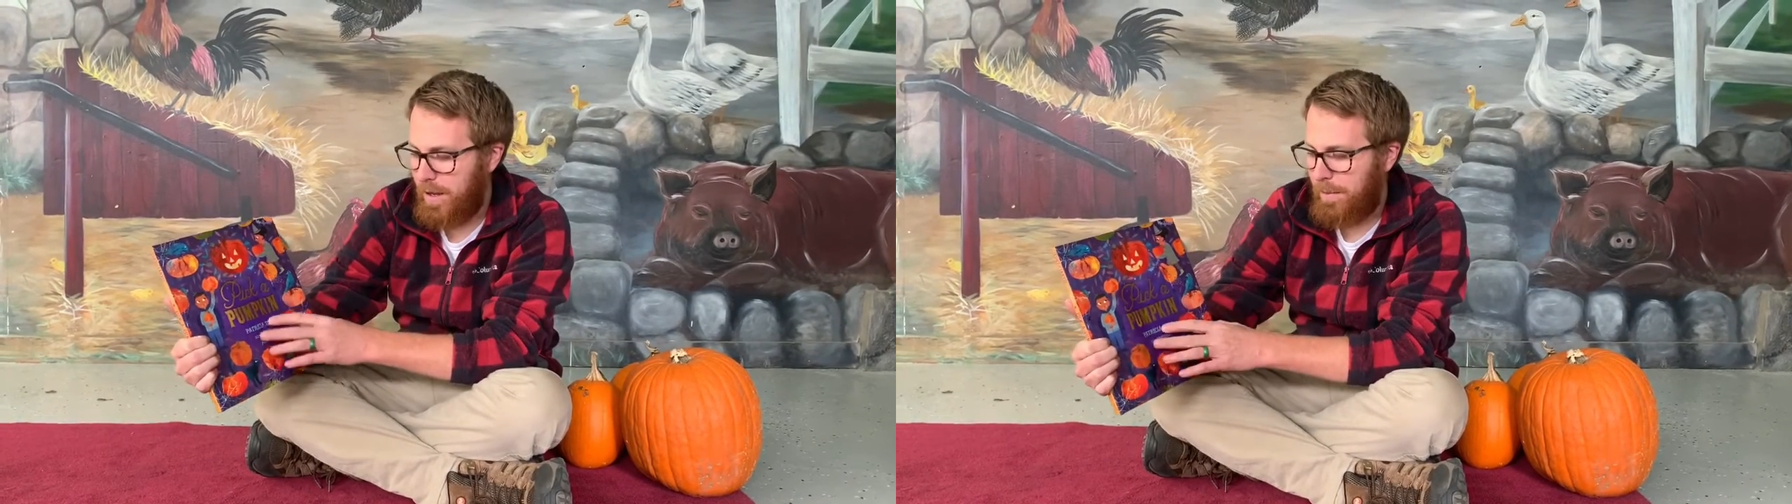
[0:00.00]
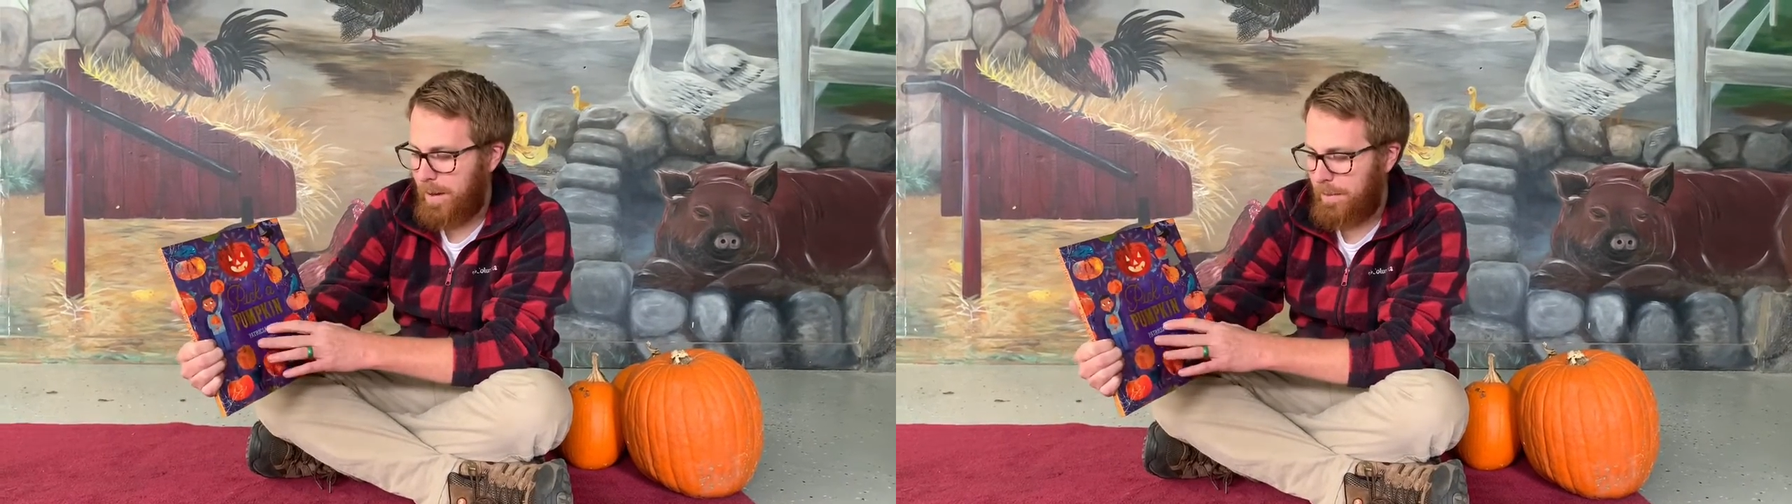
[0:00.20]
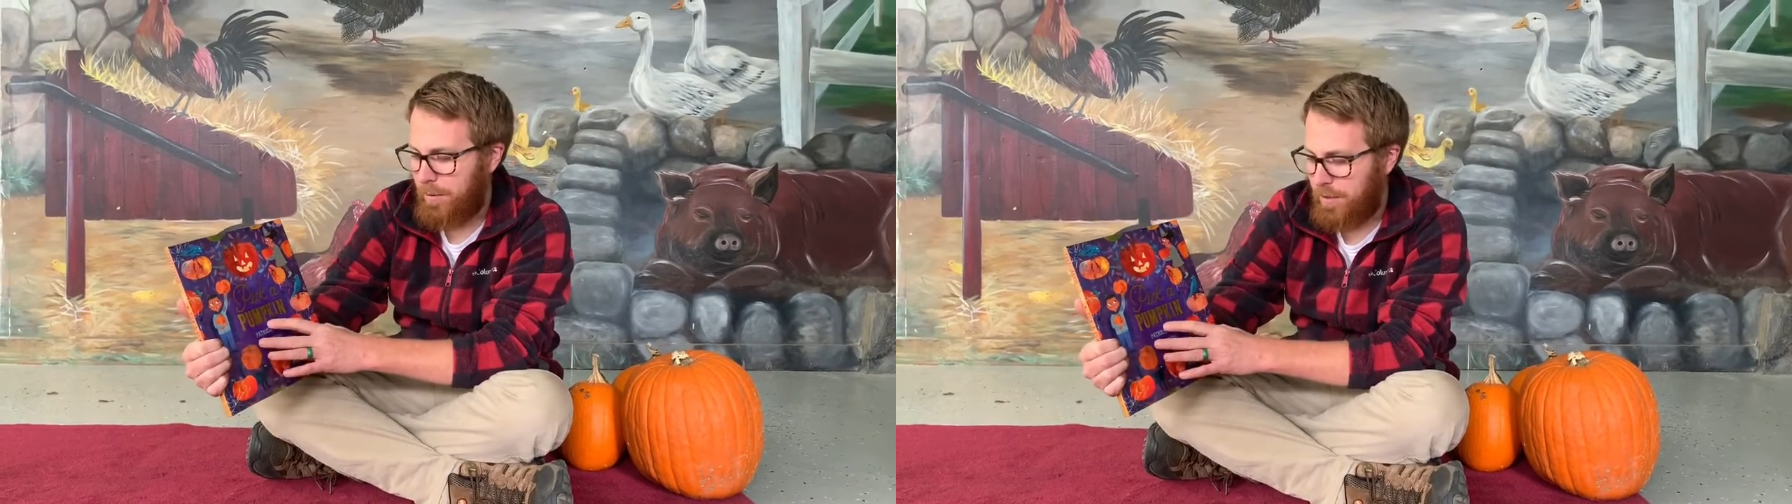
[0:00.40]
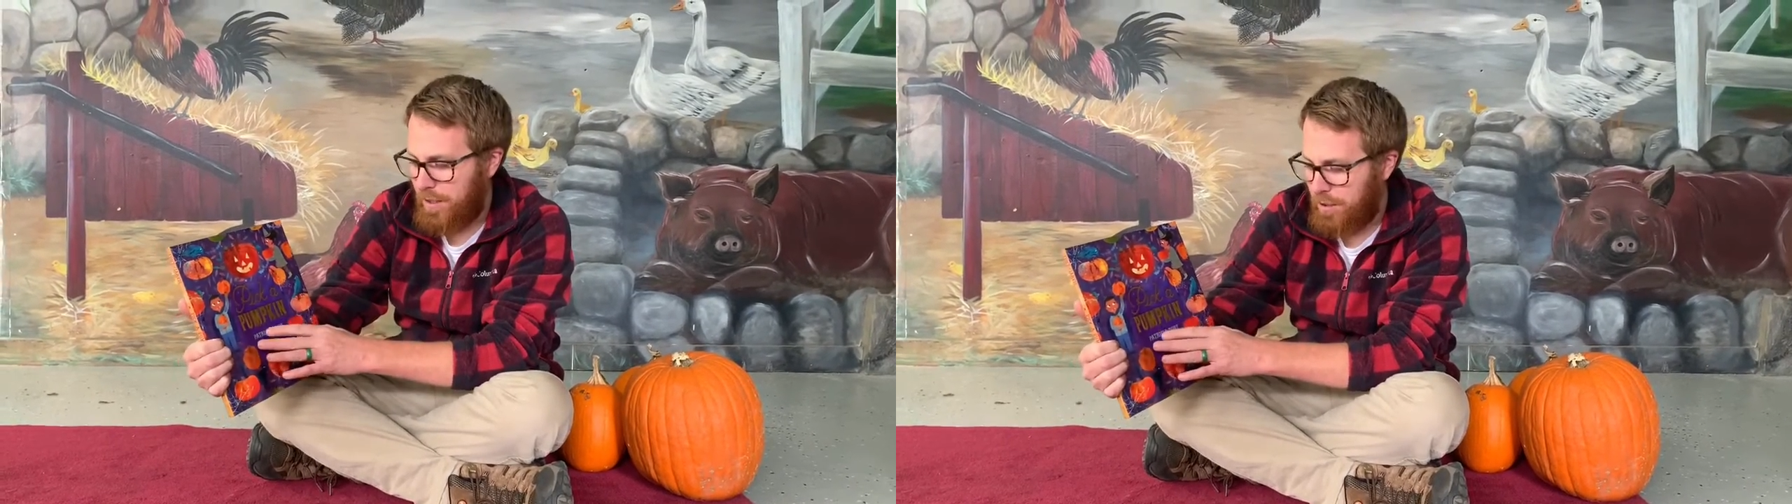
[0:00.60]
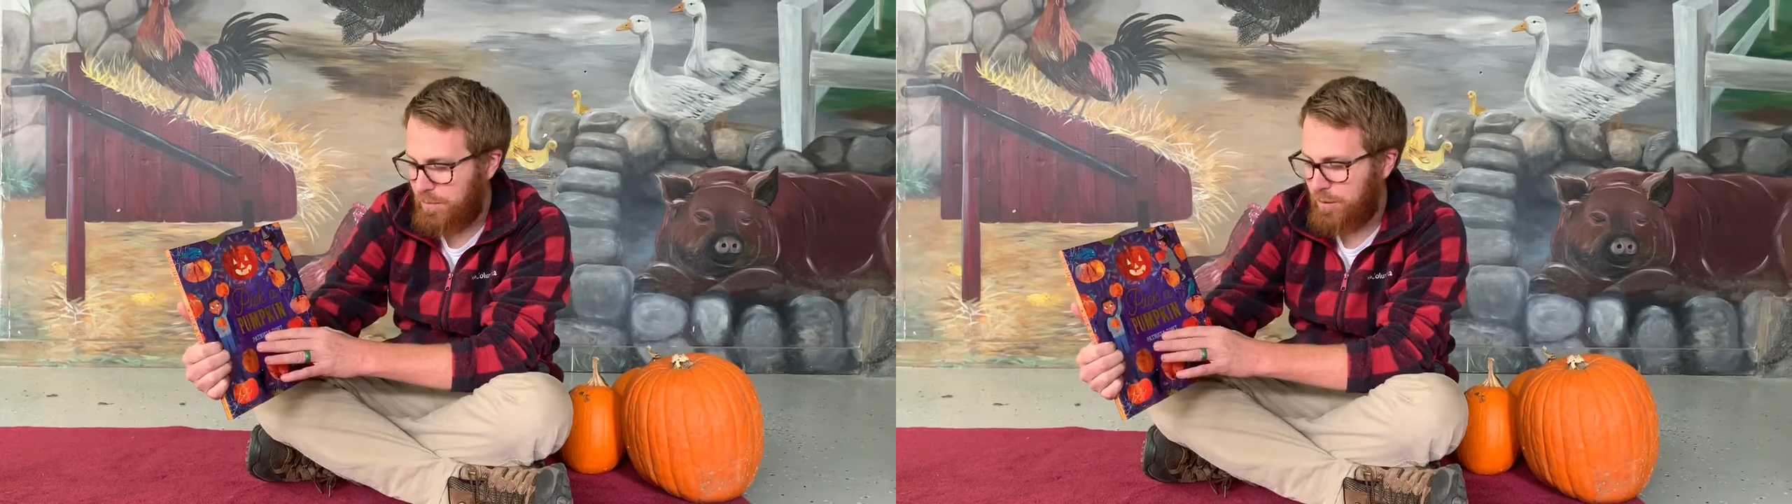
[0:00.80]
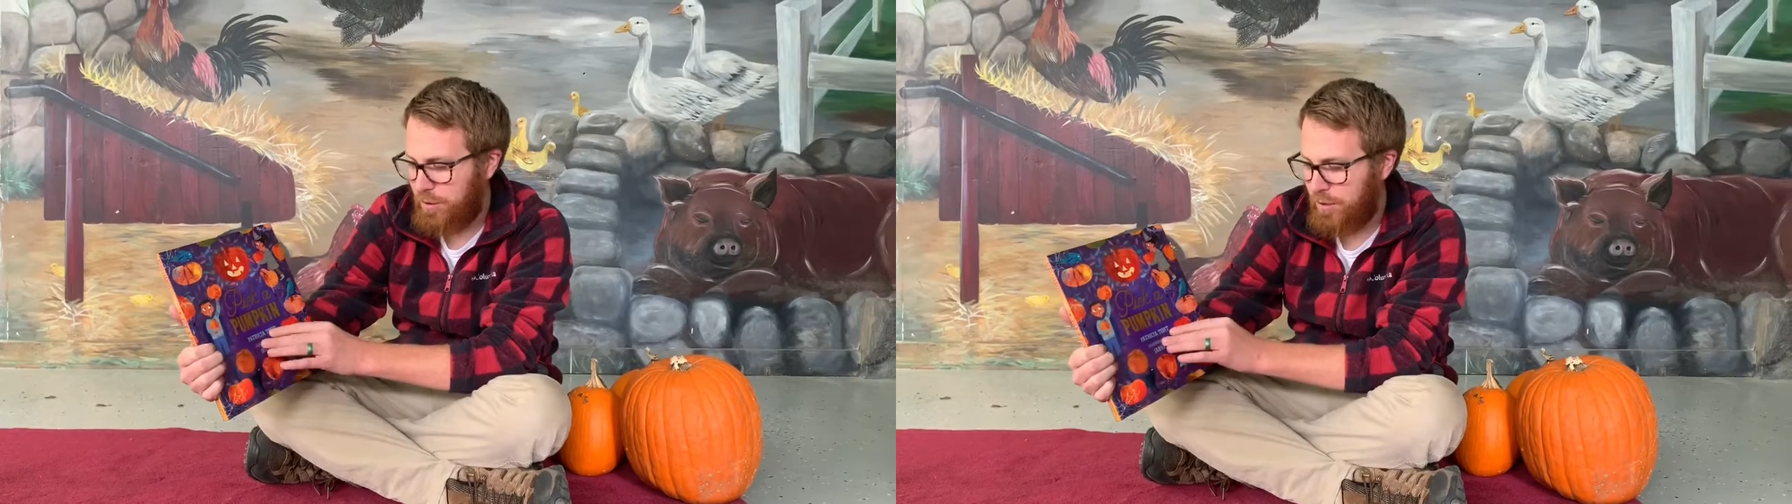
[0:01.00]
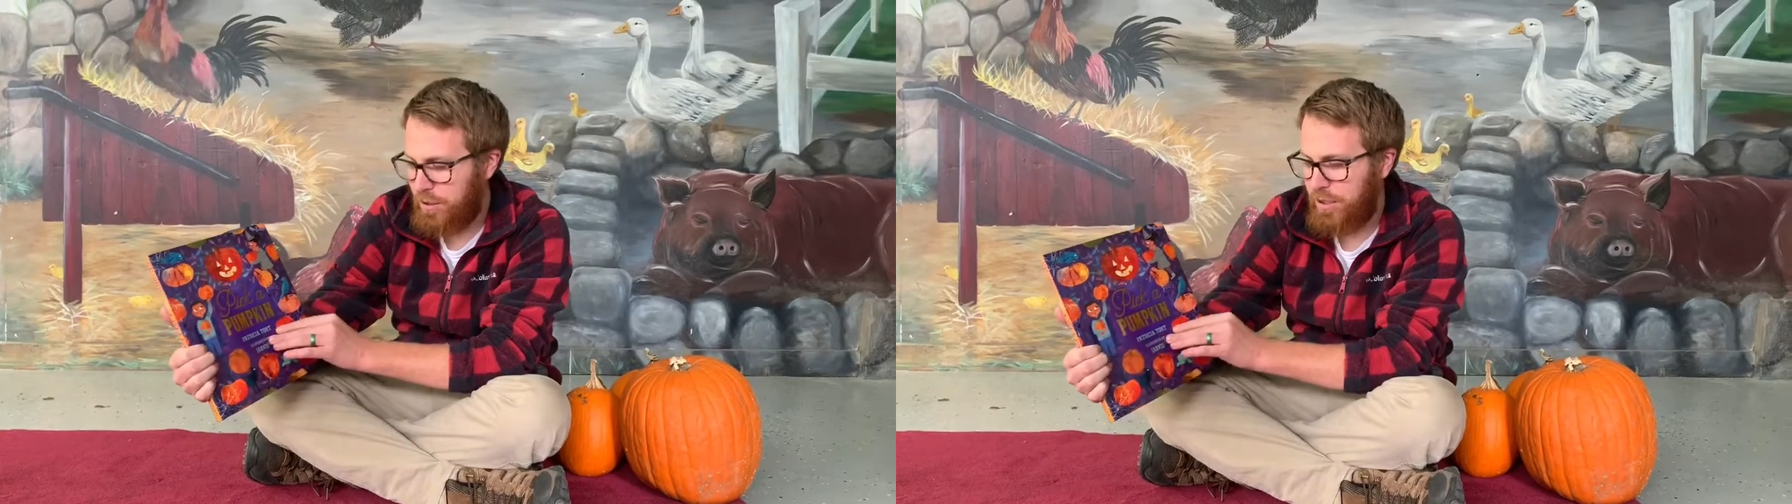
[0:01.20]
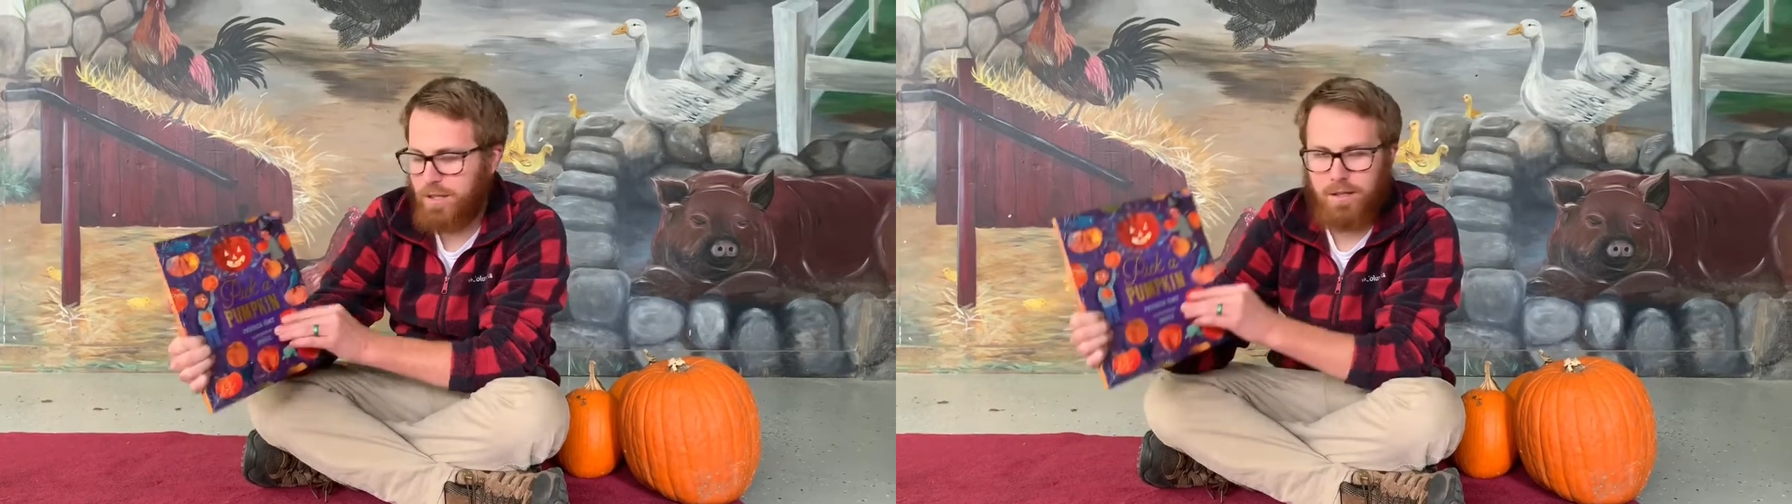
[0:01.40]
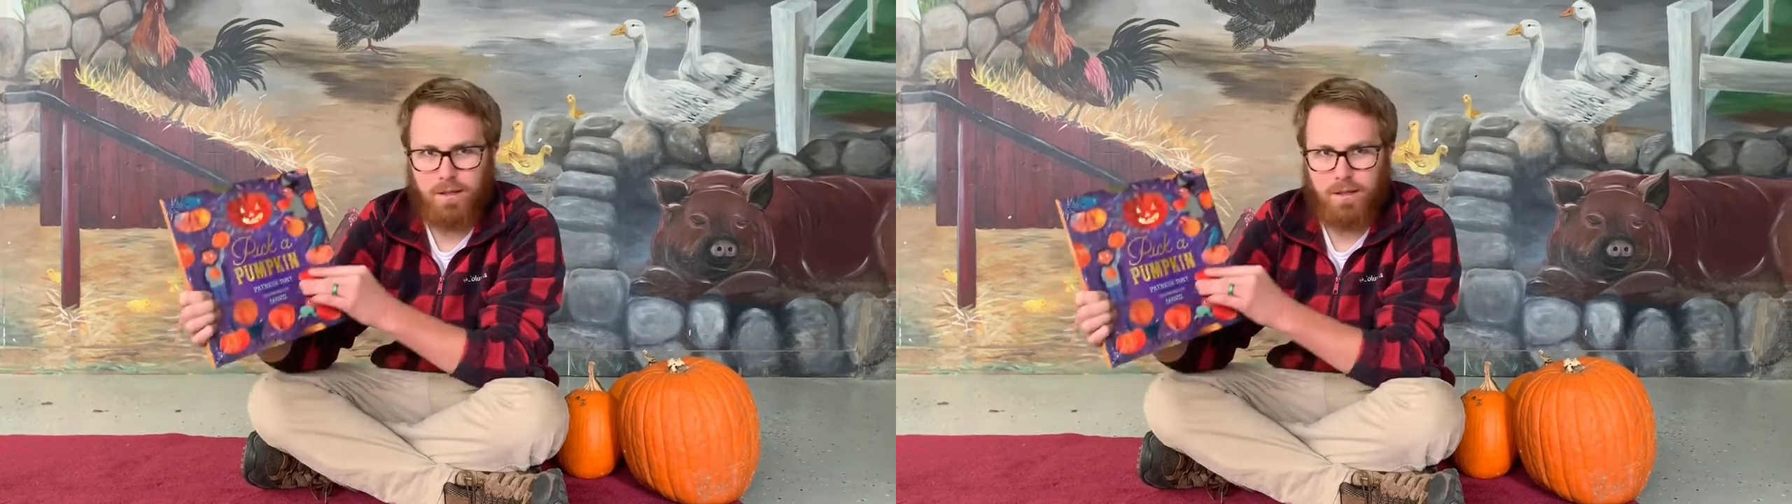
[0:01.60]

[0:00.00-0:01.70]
by Patricia